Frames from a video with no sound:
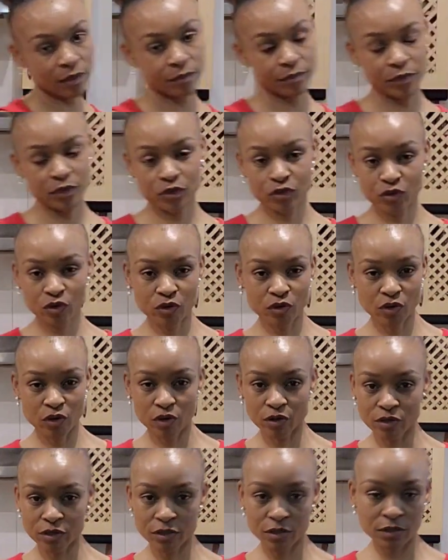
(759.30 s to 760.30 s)
It's not
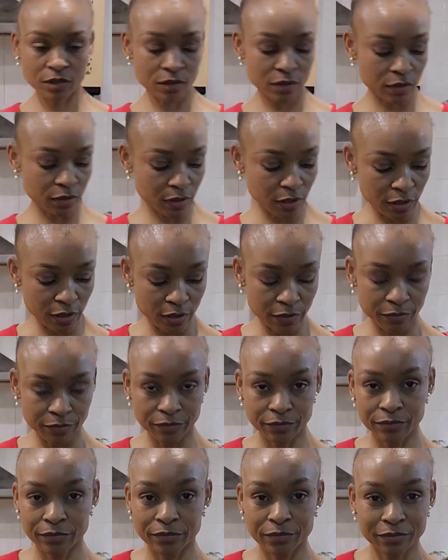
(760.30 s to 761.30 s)
hot.
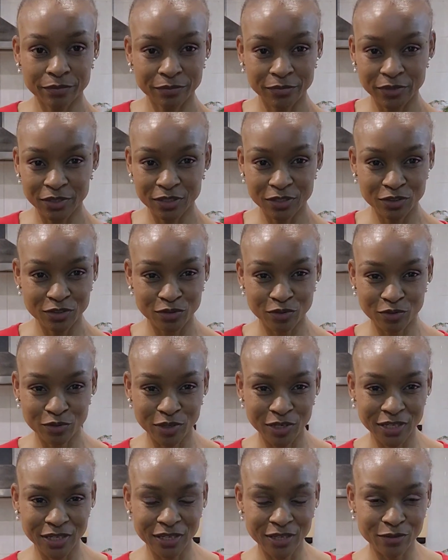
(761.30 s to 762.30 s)
Just don't want
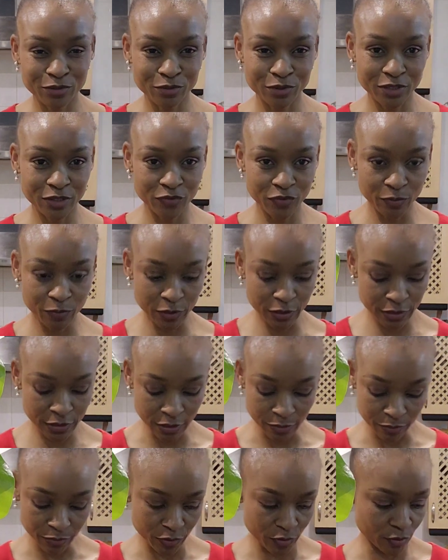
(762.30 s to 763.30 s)
to get water from the
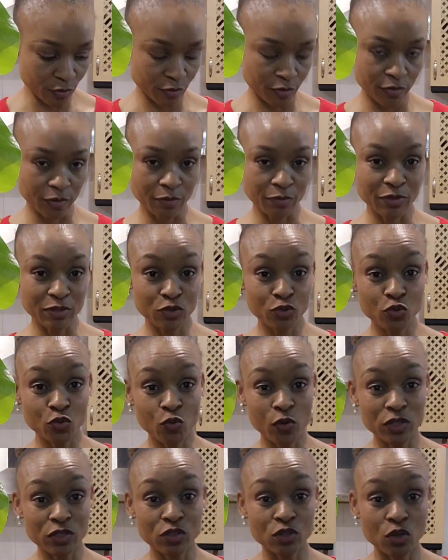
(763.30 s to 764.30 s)
tap, so took
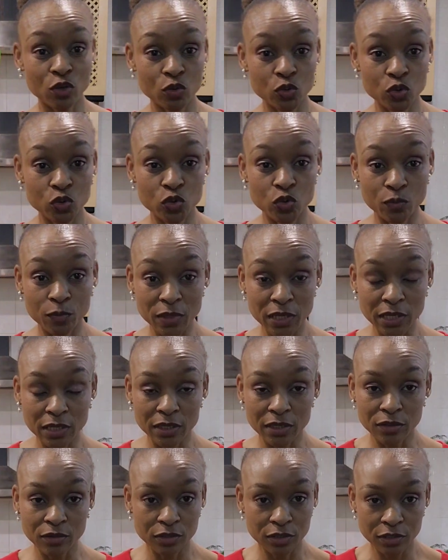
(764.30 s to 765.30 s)
what's close to
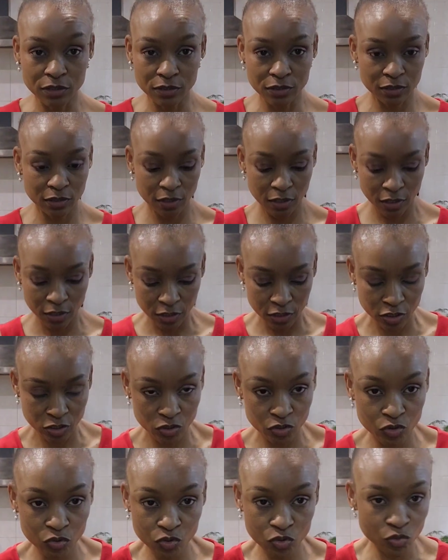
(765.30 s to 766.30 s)
me. Just
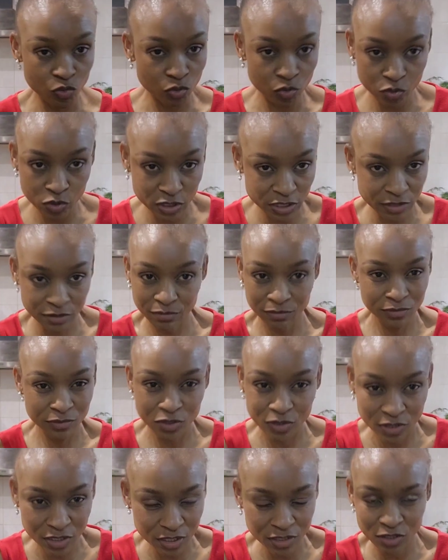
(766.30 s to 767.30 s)
use
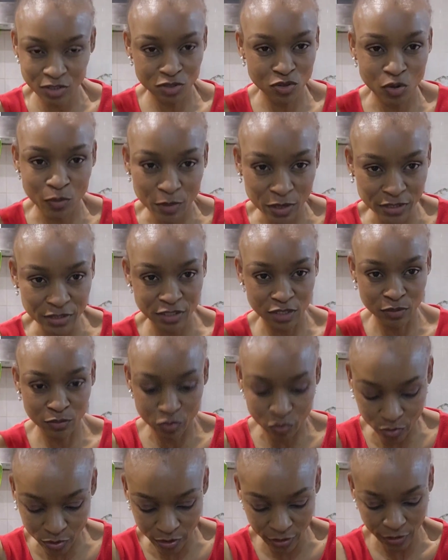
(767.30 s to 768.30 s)
normal tap
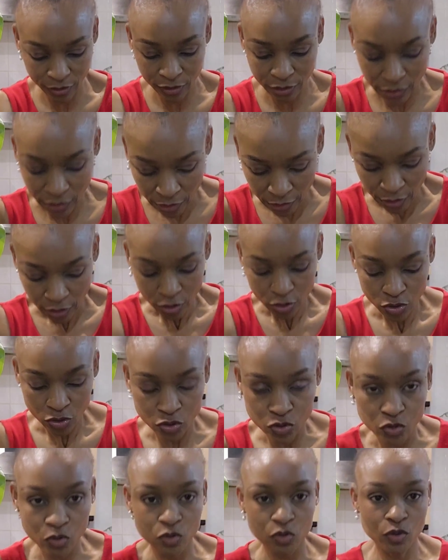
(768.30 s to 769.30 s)
water.
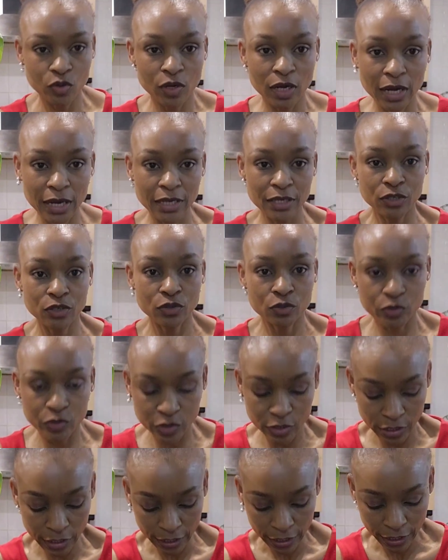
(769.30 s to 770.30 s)
So I
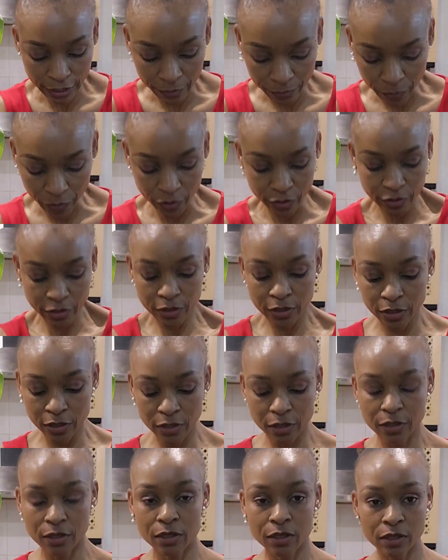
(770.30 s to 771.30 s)
use lemon.
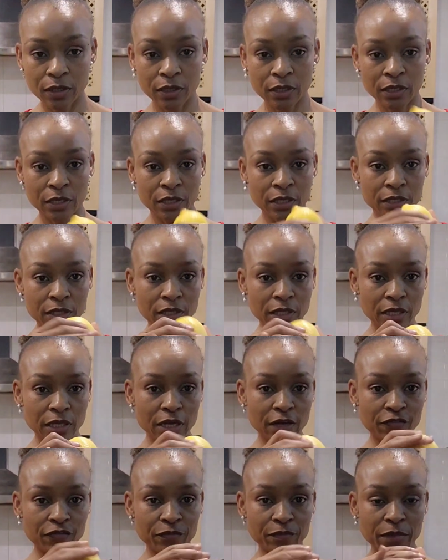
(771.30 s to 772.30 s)
There,
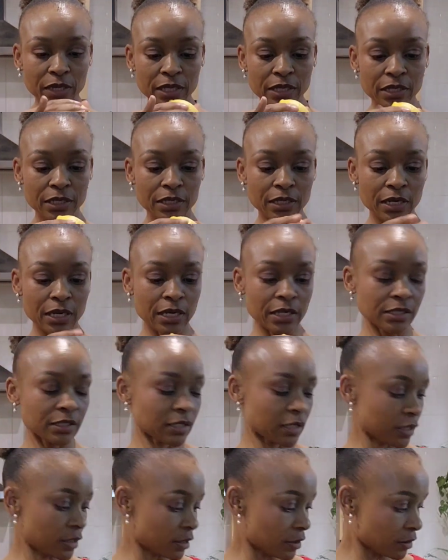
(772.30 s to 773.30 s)
I've made it nice,
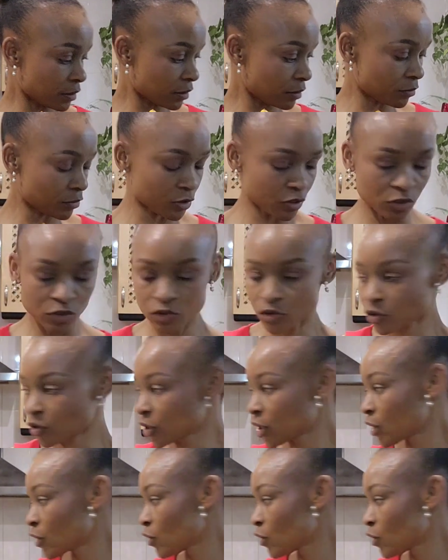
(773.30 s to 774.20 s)
and just gonna